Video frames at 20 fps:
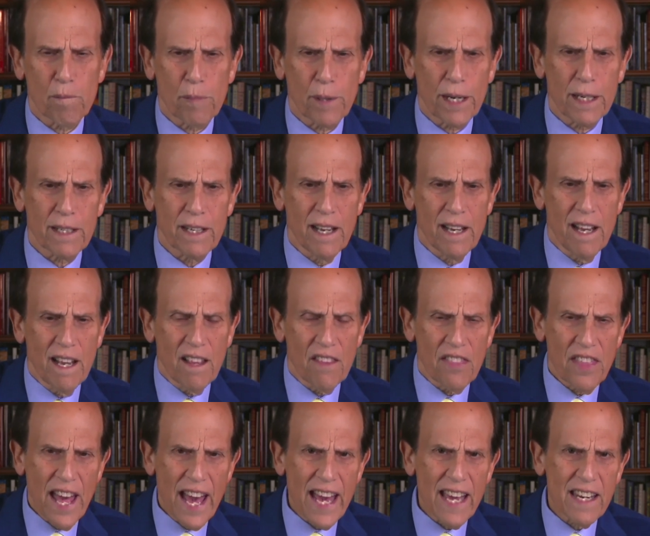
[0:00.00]
But
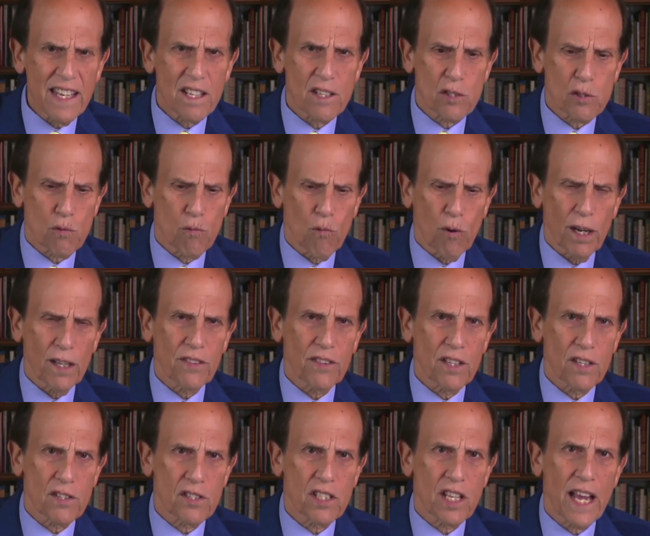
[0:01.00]
that is what
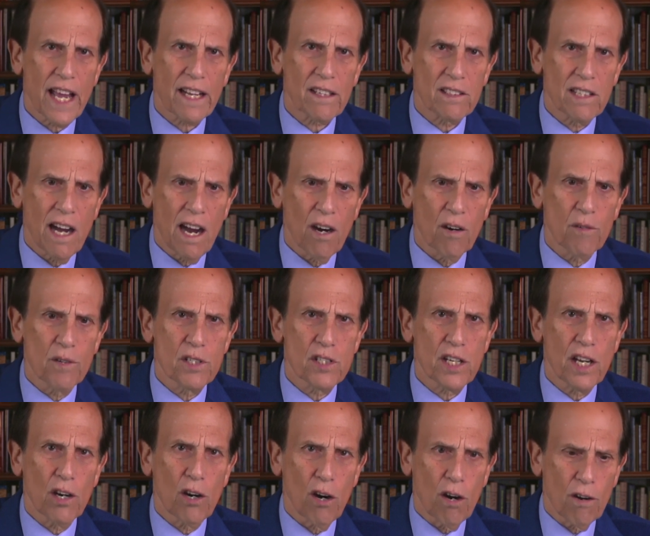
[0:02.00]
this
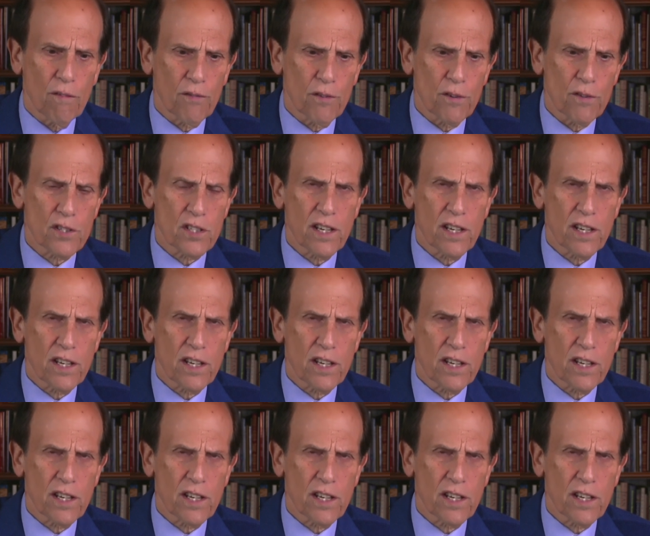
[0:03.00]
technology offers.